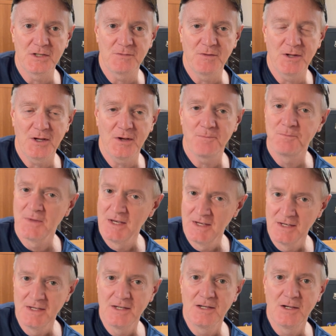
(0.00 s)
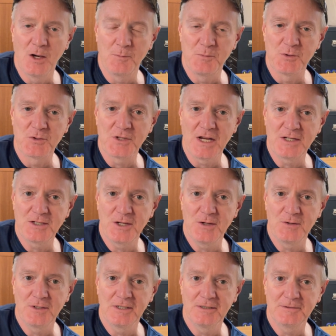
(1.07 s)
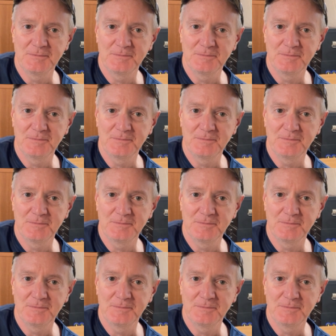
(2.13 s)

this video. Hope you'll stay tuned.